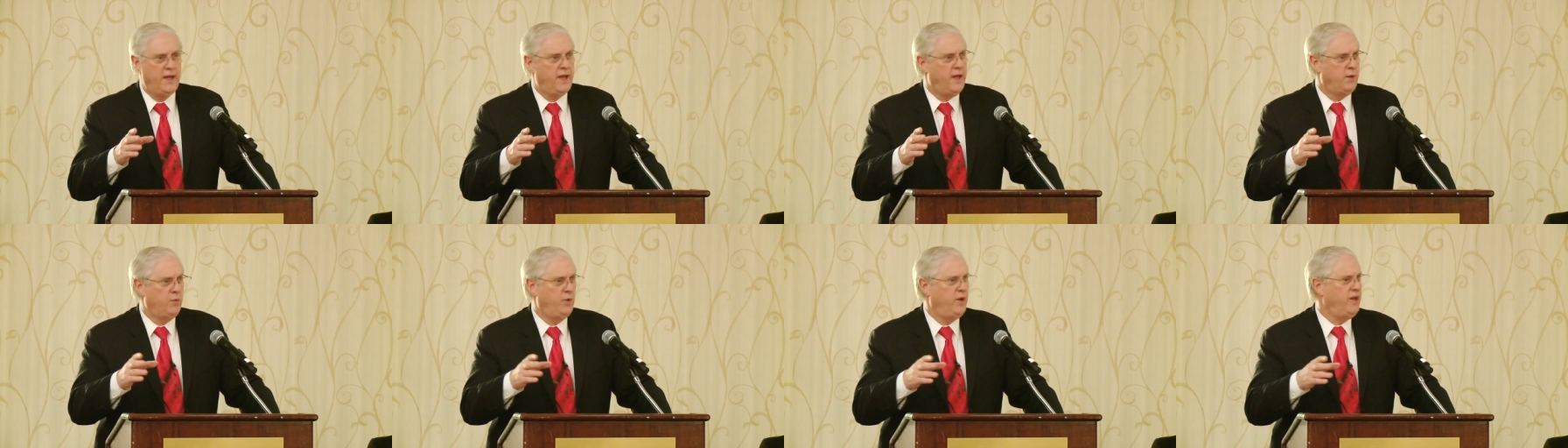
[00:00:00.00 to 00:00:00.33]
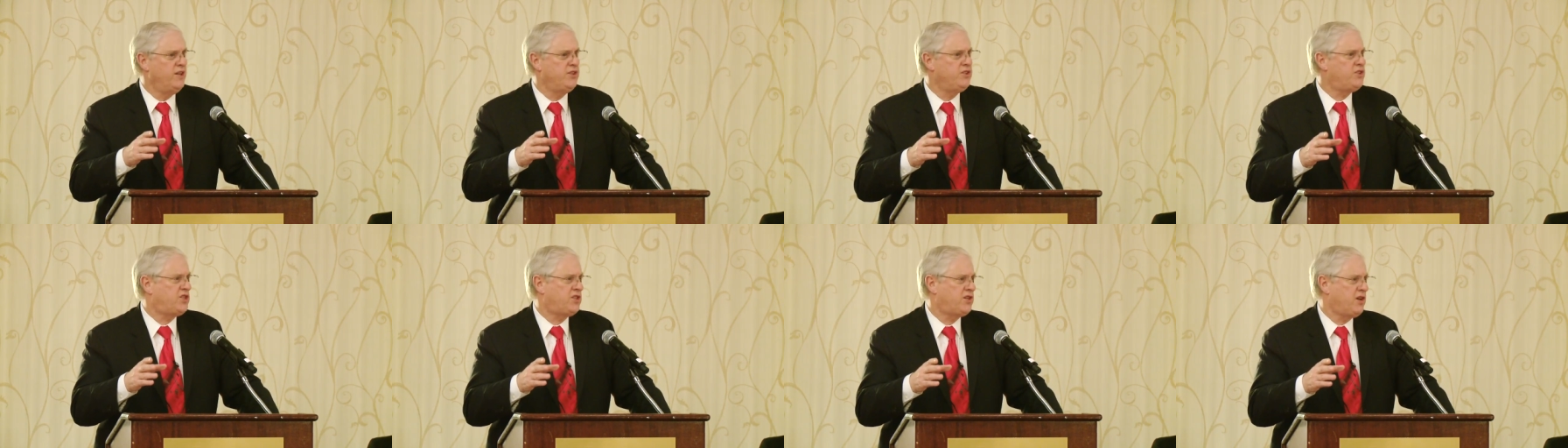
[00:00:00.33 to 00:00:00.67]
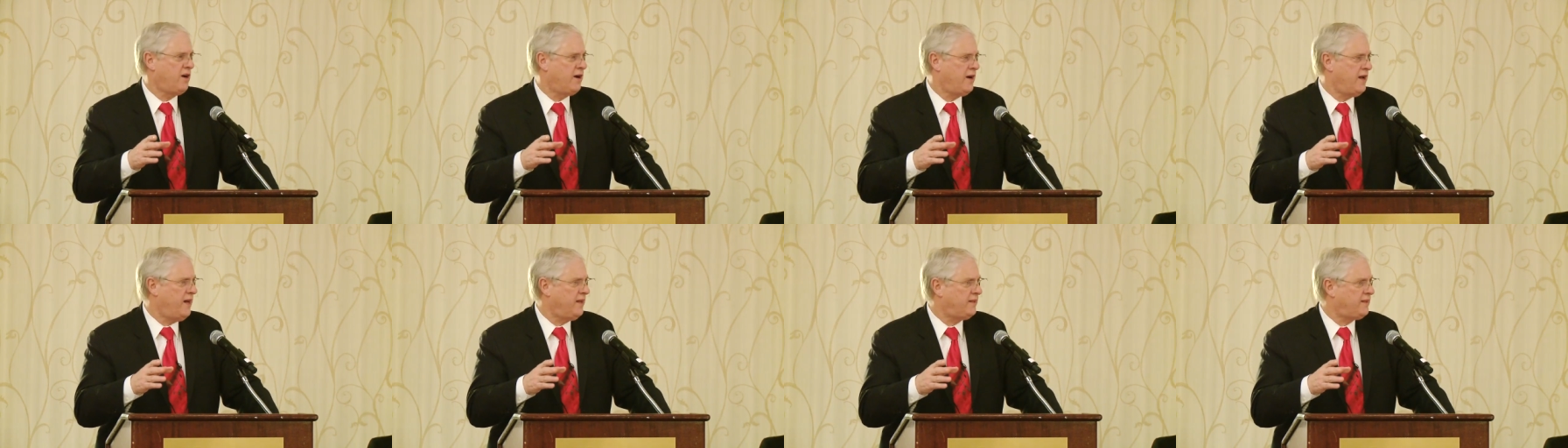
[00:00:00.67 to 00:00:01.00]
We didn't
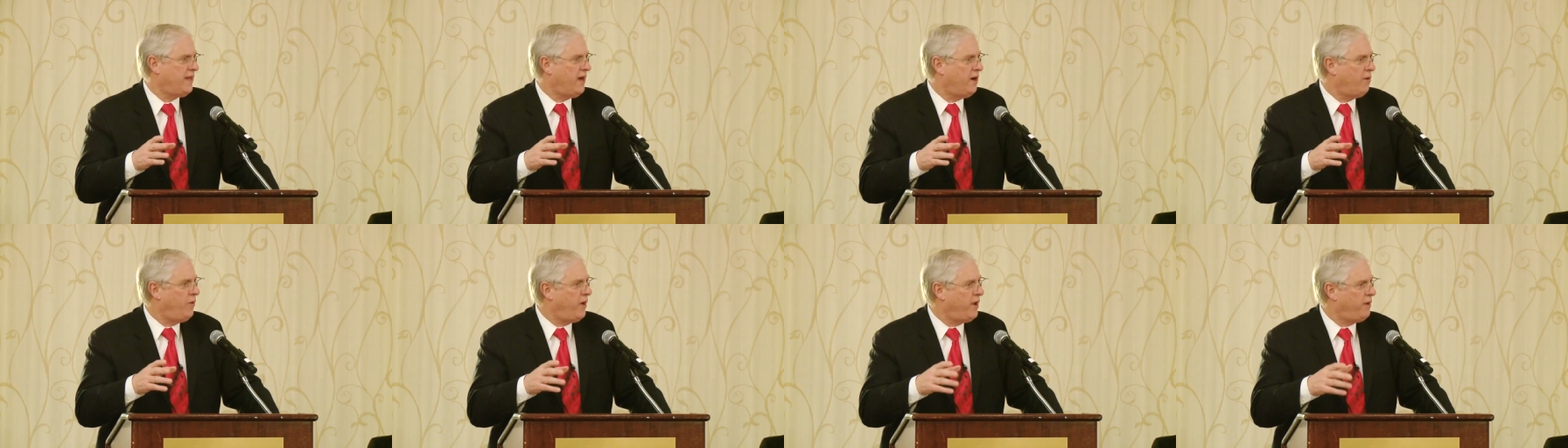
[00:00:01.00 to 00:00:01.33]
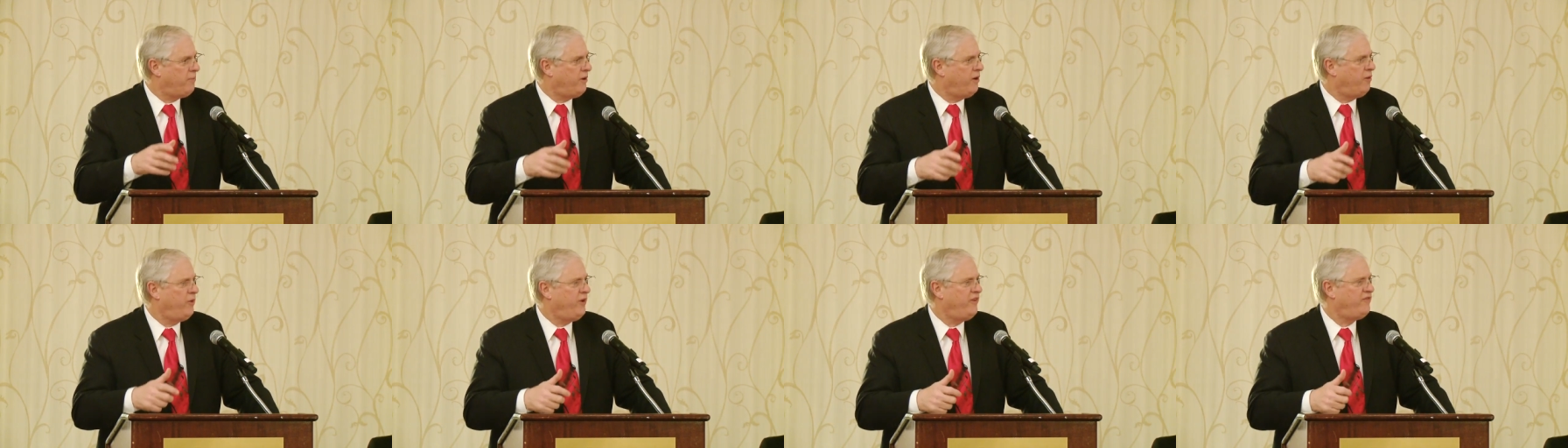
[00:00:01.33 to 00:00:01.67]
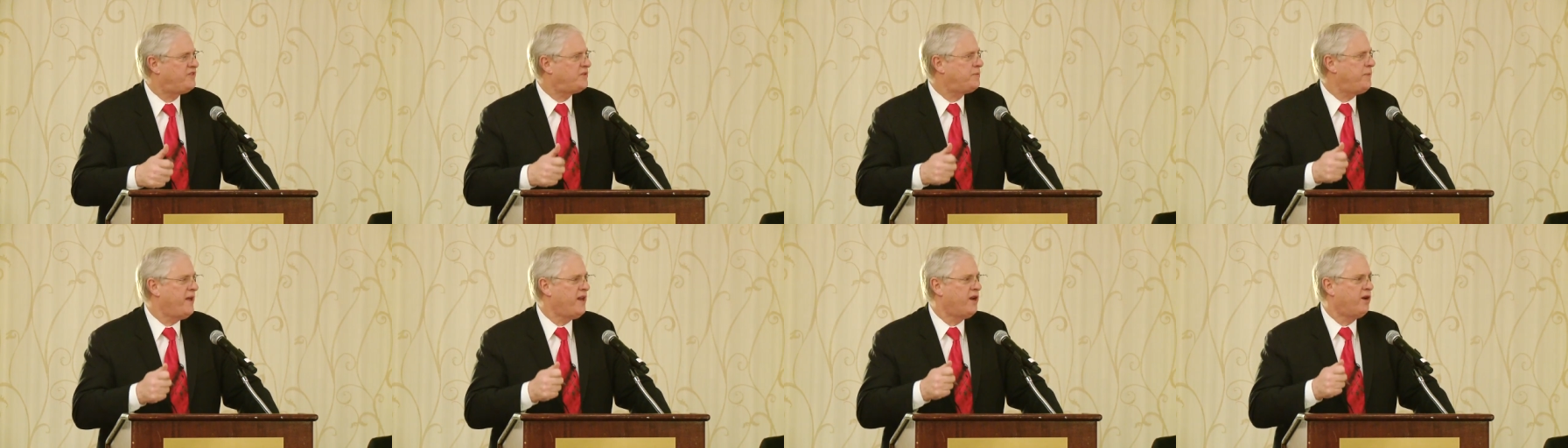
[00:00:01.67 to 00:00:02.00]
start out that way, but we've
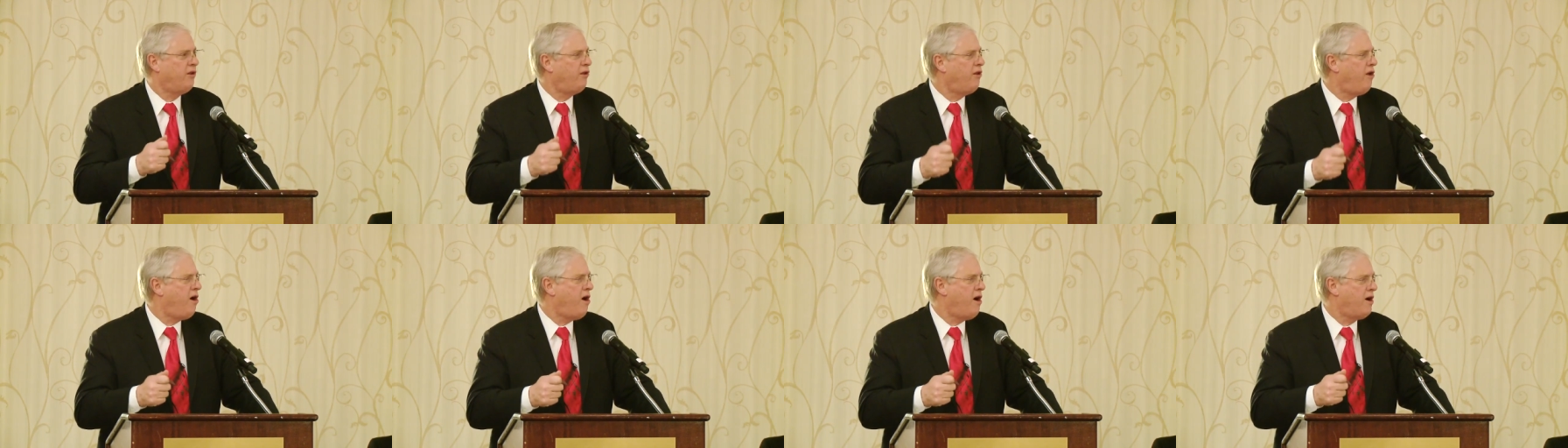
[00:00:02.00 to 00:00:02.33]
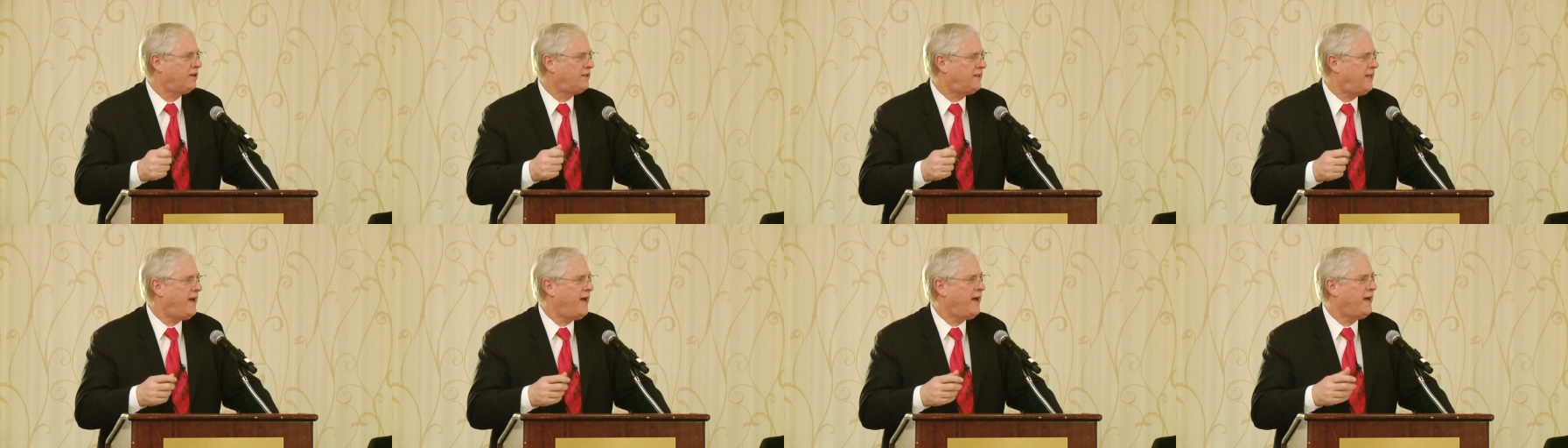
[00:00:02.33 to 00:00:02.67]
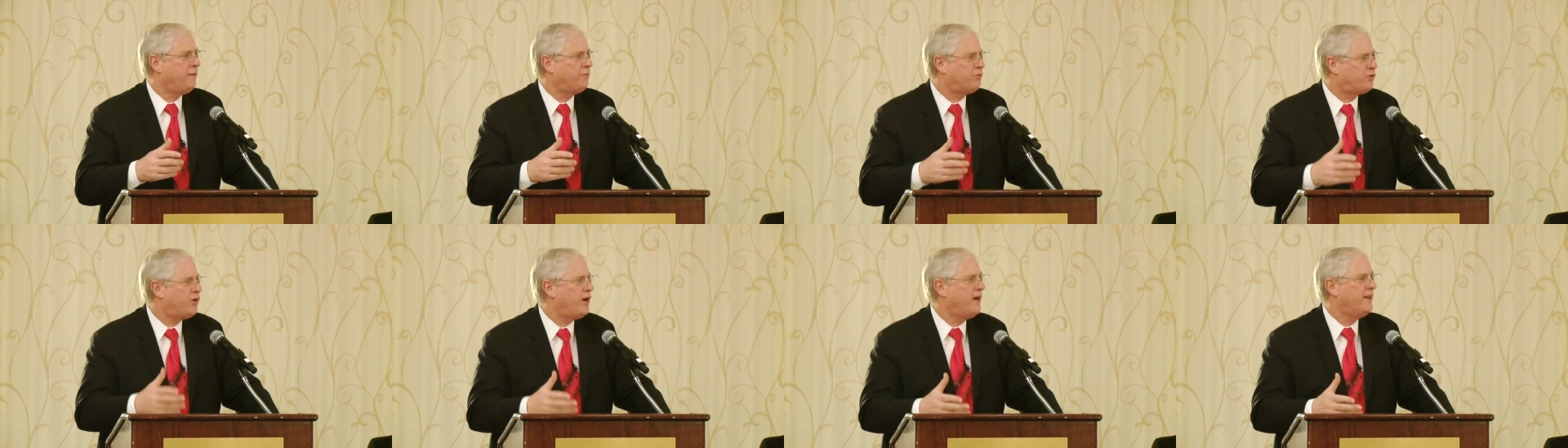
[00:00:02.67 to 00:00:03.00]
spent a long
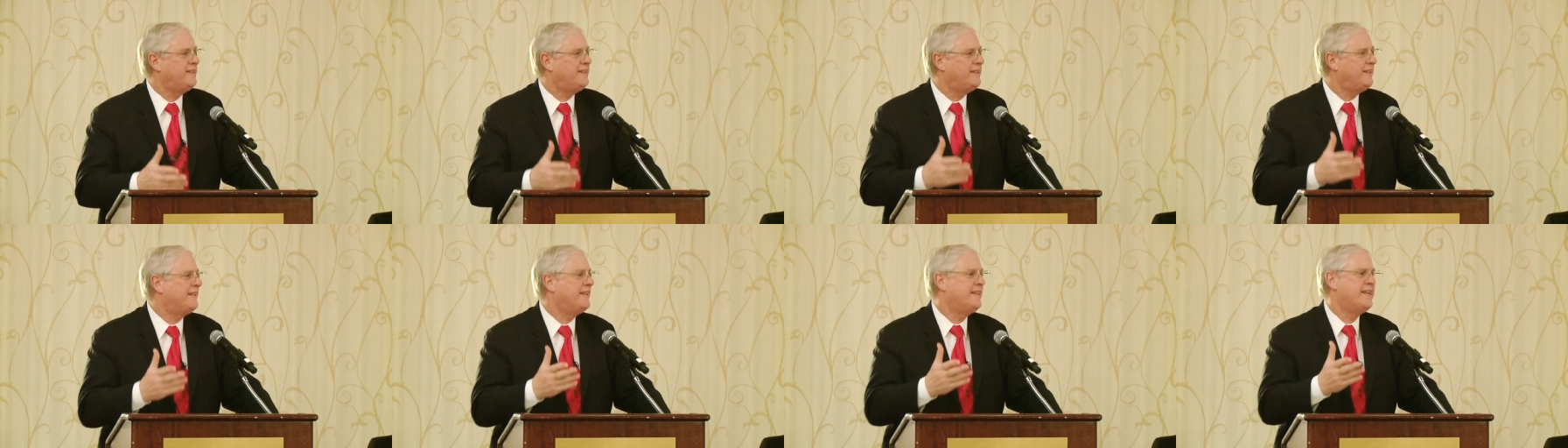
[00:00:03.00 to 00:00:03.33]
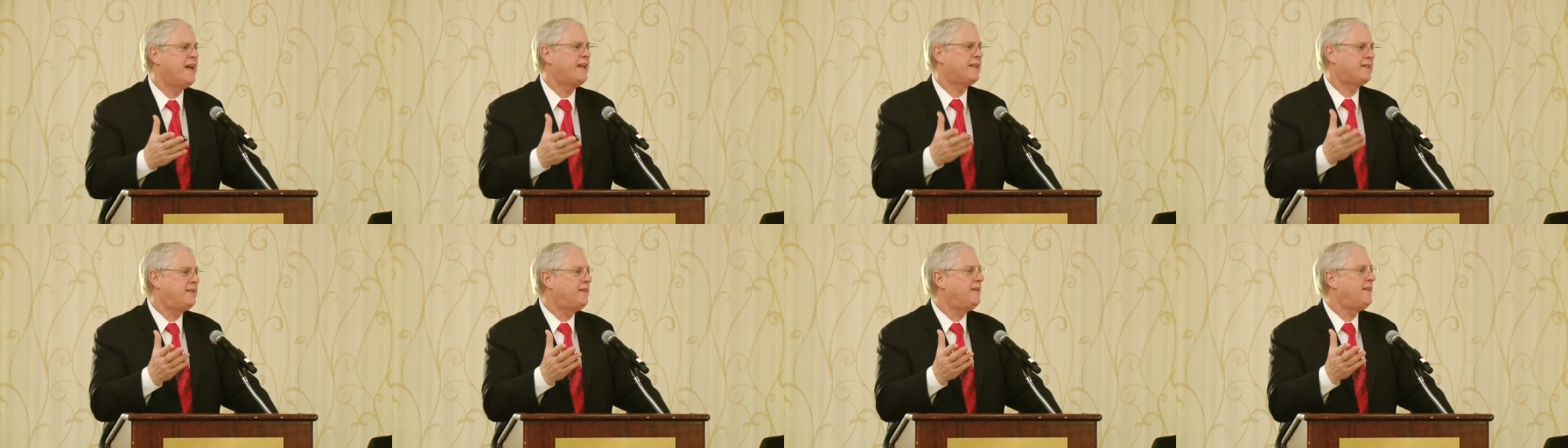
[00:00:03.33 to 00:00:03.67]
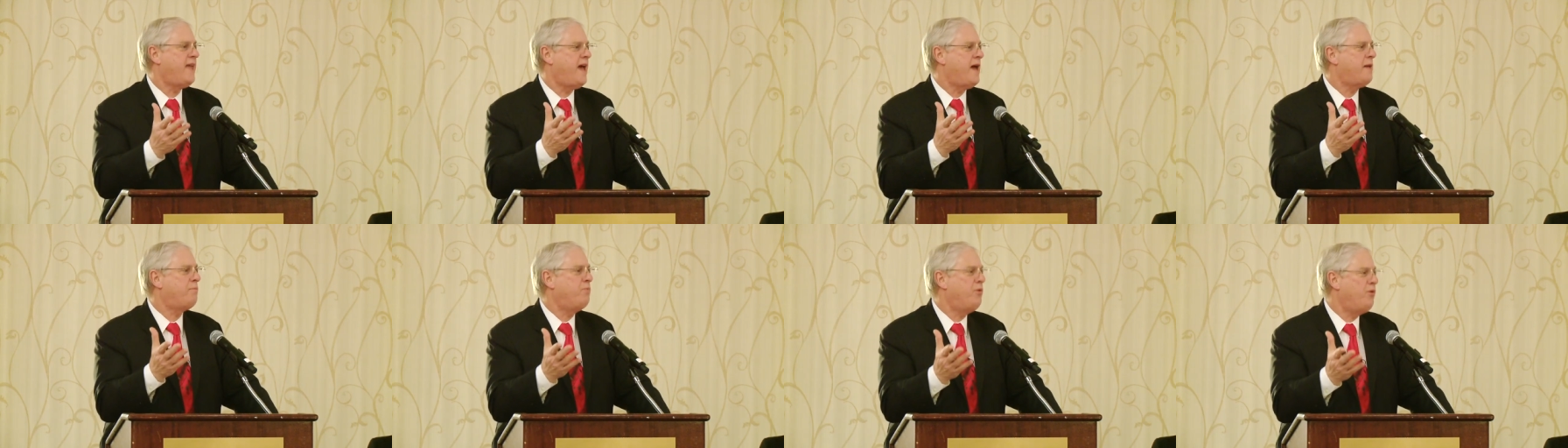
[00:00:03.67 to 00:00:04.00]
time trying to get to
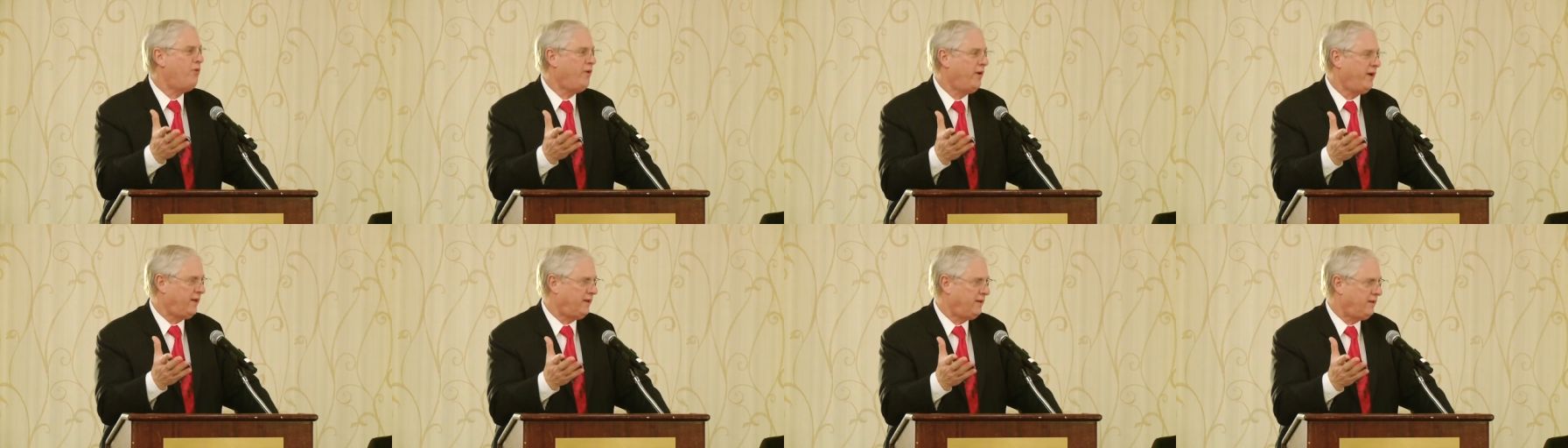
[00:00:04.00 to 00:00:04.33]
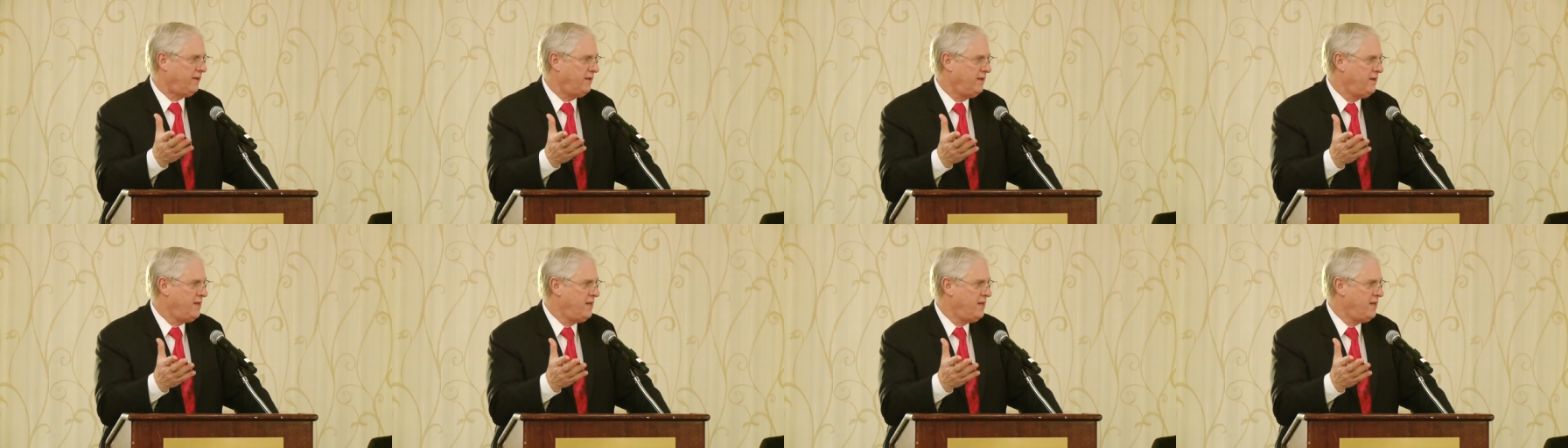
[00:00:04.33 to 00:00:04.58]
that point